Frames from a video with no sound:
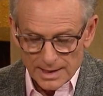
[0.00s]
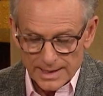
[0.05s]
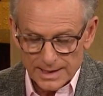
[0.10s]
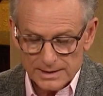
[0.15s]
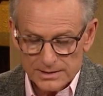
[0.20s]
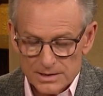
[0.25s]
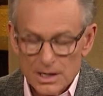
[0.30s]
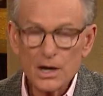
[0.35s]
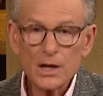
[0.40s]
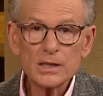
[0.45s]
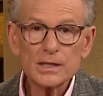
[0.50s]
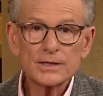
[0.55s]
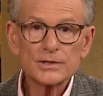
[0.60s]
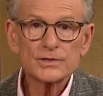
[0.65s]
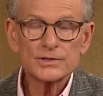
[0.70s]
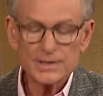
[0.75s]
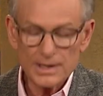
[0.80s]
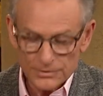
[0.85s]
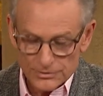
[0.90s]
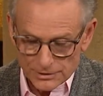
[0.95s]

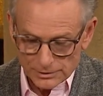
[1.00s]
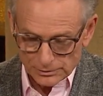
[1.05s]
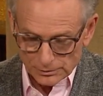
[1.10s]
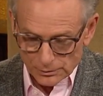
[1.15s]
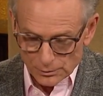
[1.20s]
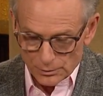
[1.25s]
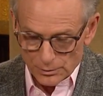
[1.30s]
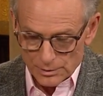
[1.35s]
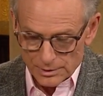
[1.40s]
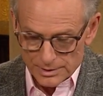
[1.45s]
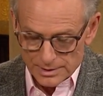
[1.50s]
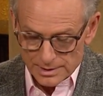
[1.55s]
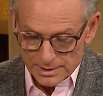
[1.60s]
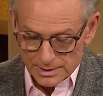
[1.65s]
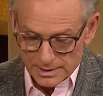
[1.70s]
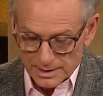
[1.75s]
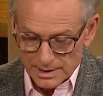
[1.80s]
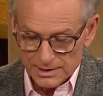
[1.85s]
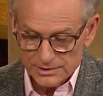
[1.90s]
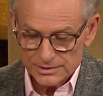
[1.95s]
Acknowledge that the Lord
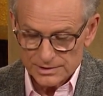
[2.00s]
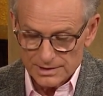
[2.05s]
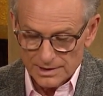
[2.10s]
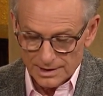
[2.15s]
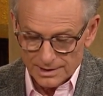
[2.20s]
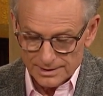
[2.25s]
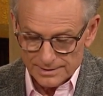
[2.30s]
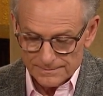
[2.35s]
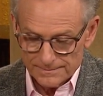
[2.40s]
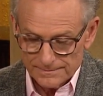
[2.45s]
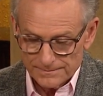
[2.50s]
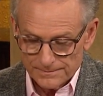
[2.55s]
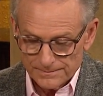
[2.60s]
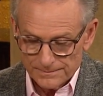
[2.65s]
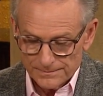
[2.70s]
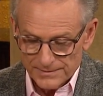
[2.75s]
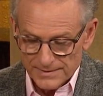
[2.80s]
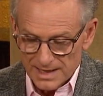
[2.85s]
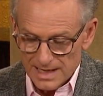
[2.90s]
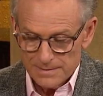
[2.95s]
is God.
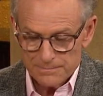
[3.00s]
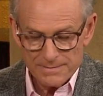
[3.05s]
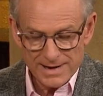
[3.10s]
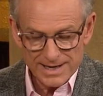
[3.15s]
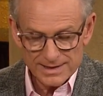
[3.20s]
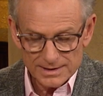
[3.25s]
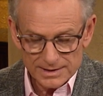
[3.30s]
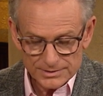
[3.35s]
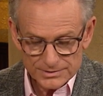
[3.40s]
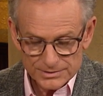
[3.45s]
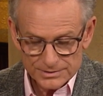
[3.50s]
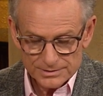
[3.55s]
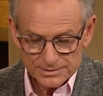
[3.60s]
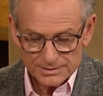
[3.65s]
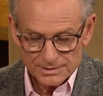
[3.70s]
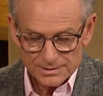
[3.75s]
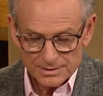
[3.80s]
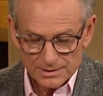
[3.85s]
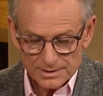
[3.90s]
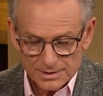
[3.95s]
He made us,
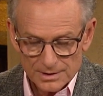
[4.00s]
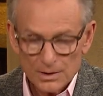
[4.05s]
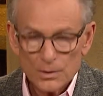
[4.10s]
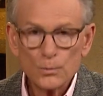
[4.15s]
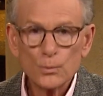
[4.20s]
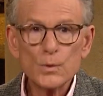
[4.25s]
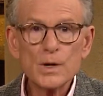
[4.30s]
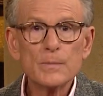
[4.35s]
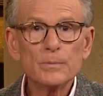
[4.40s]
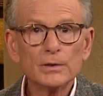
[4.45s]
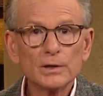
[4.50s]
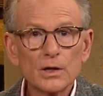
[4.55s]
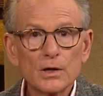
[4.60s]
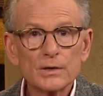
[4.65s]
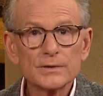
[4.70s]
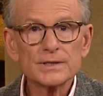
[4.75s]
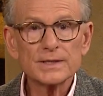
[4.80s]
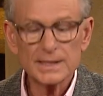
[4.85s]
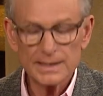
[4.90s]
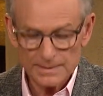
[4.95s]
we
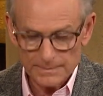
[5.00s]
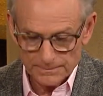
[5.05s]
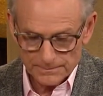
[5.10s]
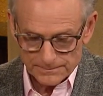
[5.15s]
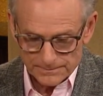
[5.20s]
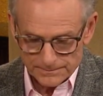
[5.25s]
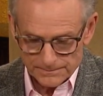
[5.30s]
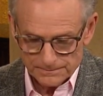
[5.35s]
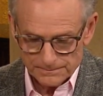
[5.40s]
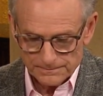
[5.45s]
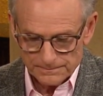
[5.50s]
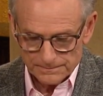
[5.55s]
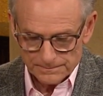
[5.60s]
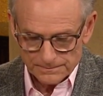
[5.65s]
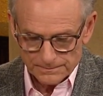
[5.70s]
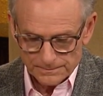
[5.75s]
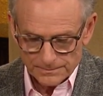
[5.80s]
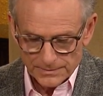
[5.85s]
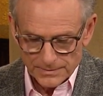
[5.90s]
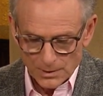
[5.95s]
belong to Him.
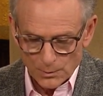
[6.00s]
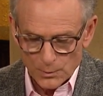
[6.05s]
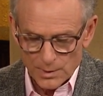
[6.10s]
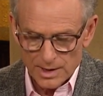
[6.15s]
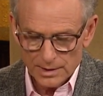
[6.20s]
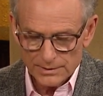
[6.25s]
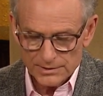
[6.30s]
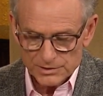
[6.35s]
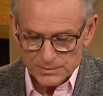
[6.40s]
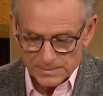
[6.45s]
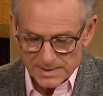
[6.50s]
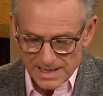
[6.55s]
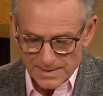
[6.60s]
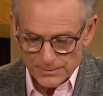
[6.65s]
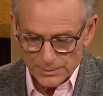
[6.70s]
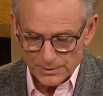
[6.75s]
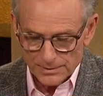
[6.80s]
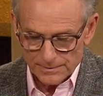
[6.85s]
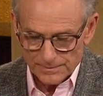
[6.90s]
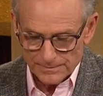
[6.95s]
We are His
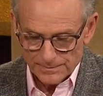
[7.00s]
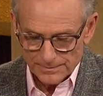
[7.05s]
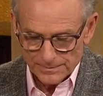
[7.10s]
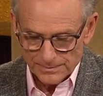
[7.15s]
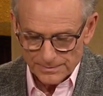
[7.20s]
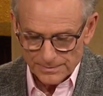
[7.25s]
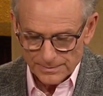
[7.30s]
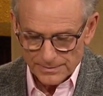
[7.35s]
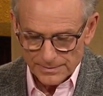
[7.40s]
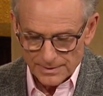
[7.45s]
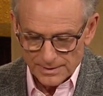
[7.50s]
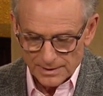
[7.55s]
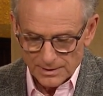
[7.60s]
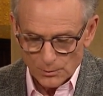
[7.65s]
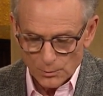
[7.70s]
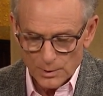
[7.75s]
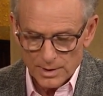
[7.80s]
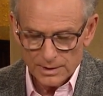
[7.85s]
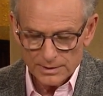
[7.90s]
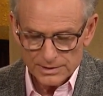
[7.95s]
people,
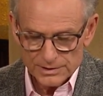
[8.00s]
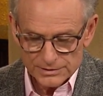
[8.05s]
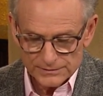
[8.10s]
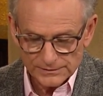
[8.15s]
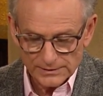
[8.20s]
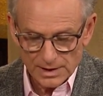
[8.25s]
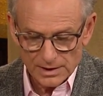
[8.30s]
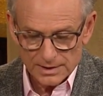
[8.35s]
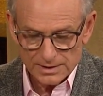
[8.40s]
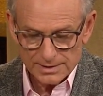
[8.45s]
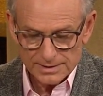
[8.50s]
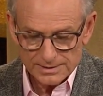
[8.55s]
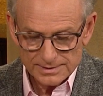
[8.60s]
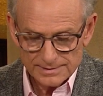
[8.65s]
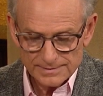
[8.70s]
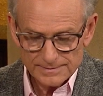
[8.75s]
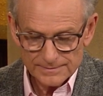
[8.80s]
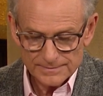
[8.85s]
we are His flock.